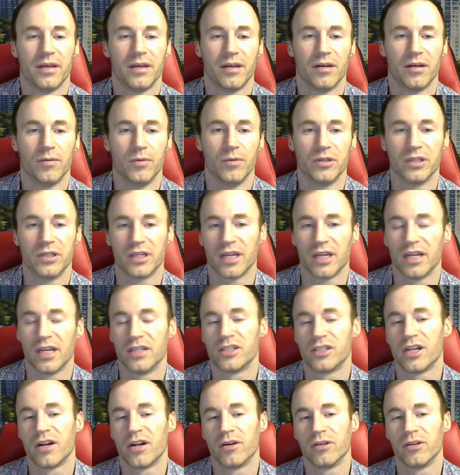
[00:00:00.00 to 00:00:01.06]
which again
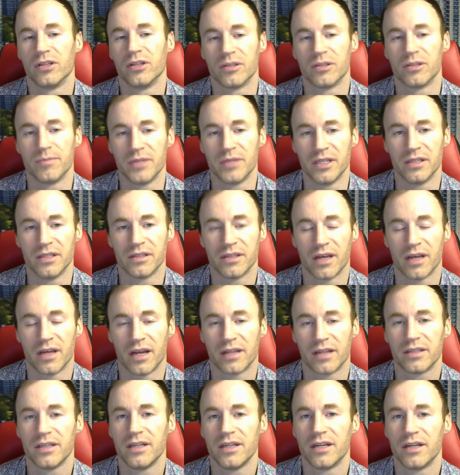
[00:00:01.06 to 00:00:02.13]
generally just means
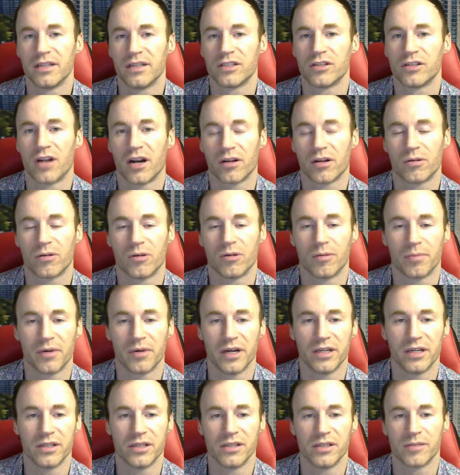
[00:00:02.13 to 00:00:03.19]
that in a strata
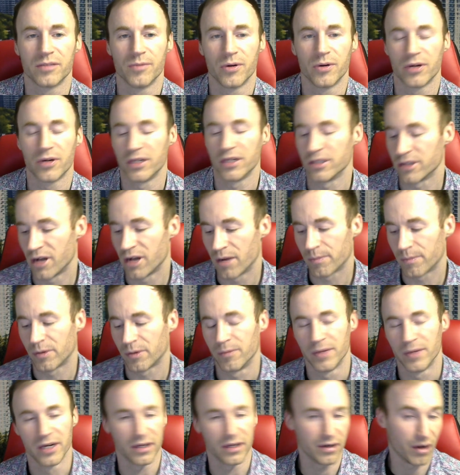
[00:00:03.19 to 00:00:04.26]
corporation smoking is not
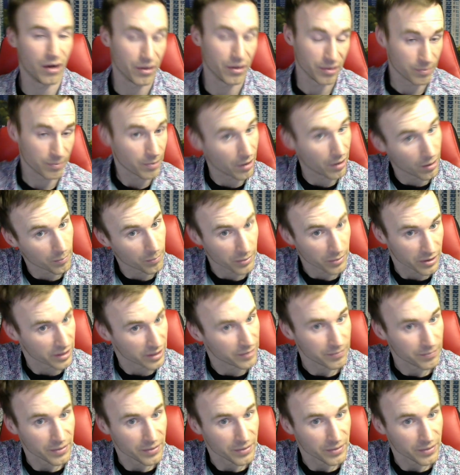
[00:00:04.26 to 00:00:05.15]
permitted on the property.